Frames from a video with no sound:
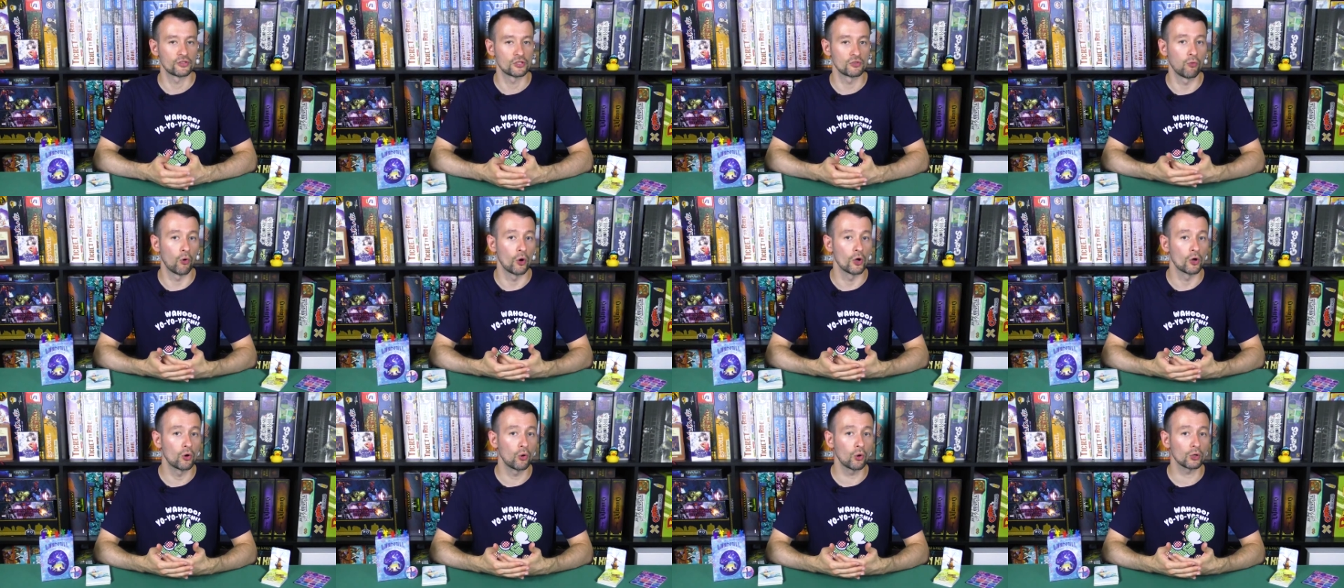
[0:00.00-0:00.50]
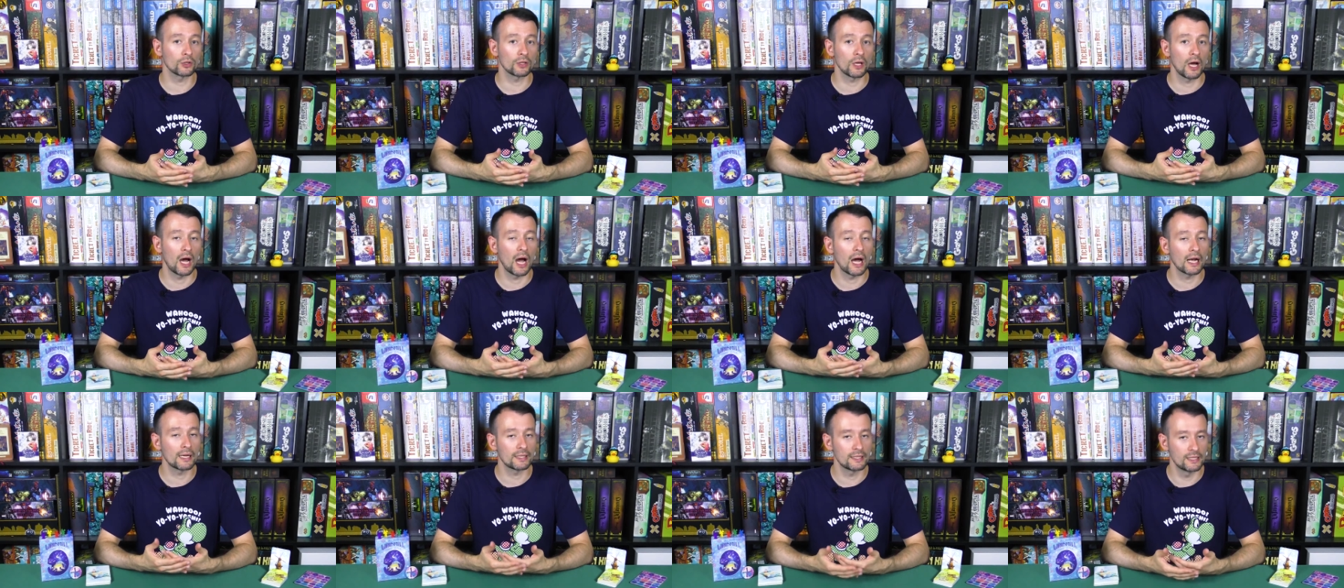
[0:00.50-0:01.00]
On one's
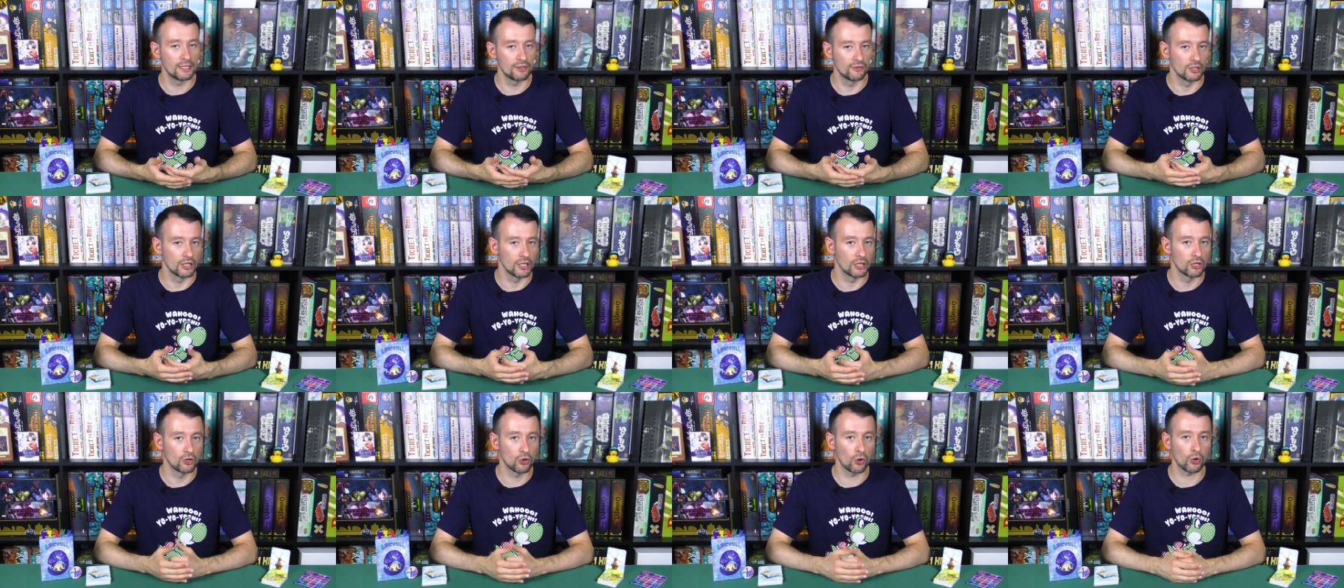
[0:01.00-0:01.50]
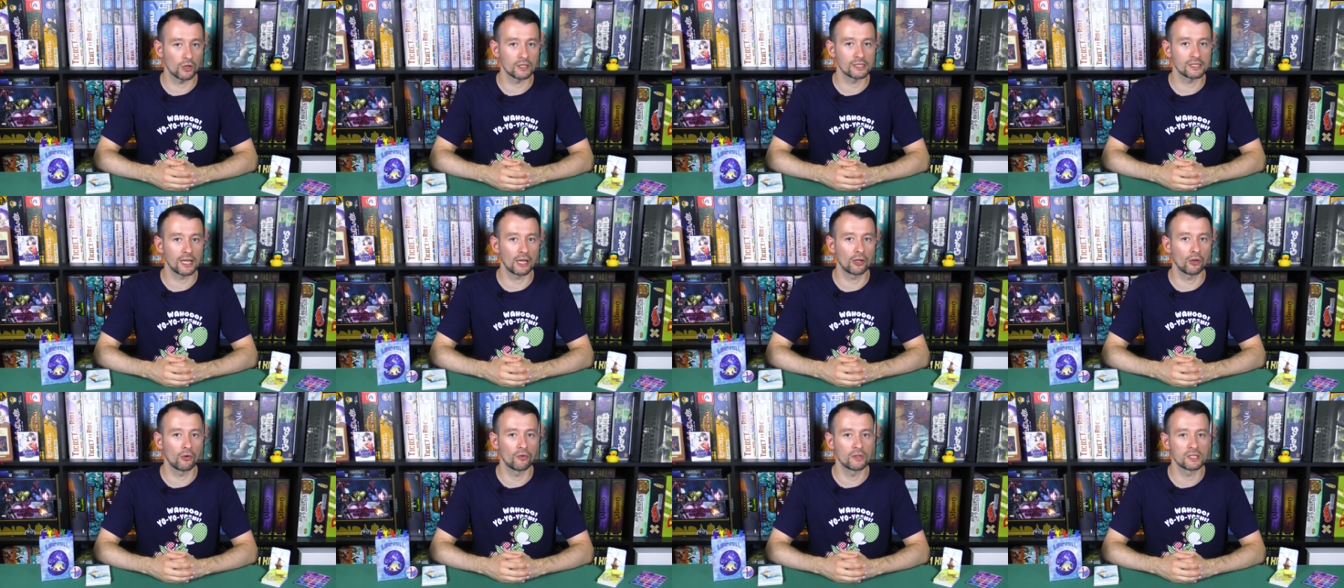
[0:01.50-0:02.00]
turn, the active
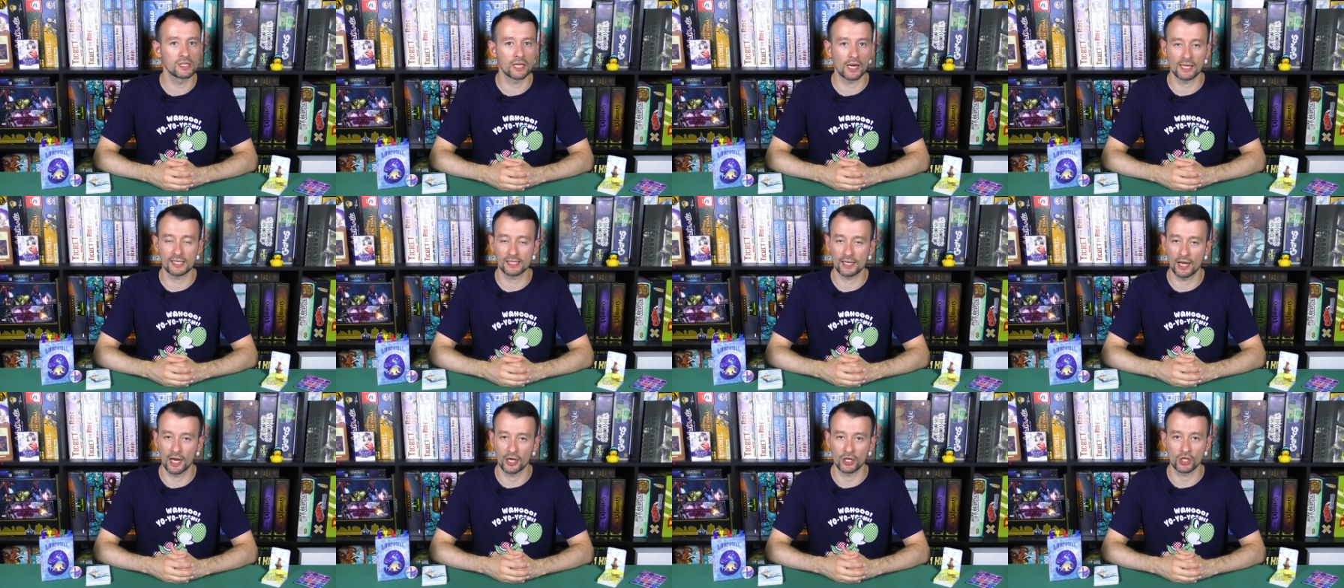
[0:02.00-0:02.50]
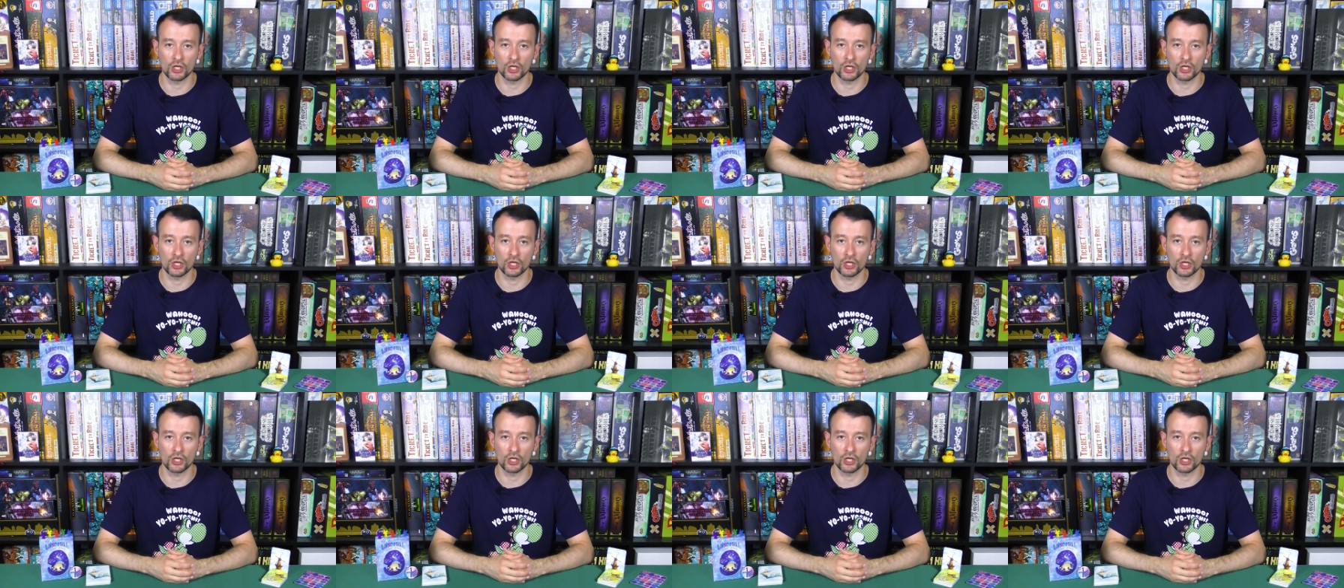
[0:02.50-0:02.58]
player becomes the